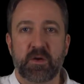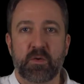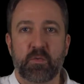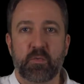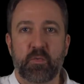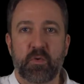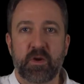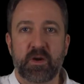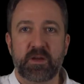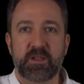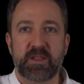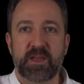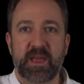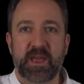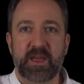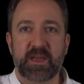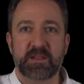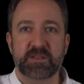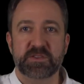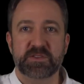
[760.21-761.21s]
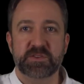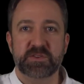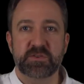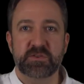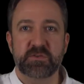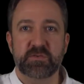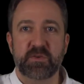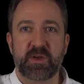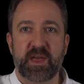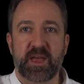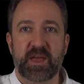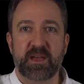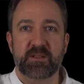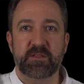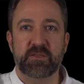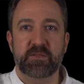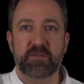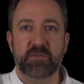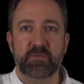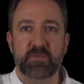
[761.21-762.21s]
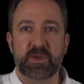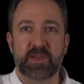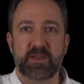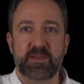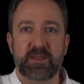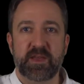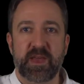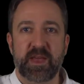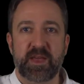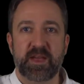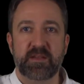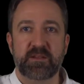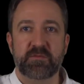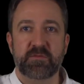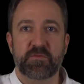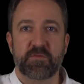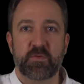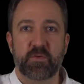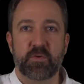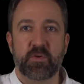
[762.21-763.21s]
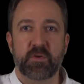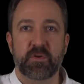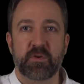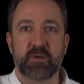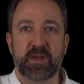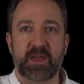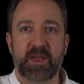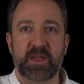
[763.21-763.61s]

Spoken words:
1 and 2 and 3 and 4